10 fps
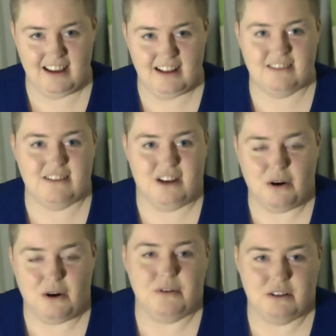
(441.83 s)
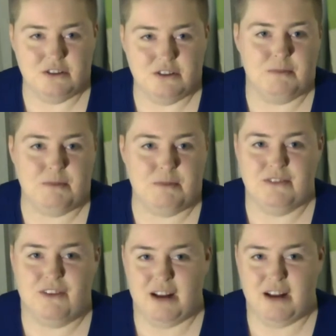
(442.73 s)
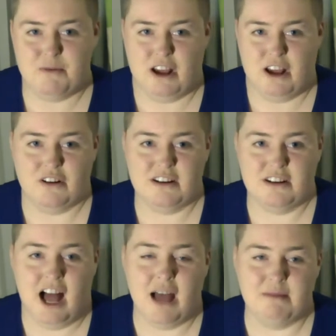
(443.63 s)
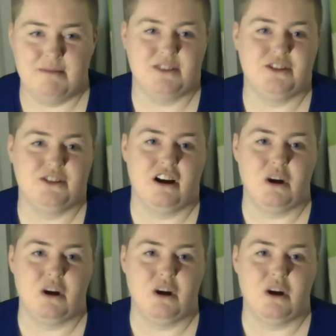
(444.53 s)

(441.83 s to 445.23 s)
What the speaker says: Doug O'Neill shippers have had a pretty good time this year.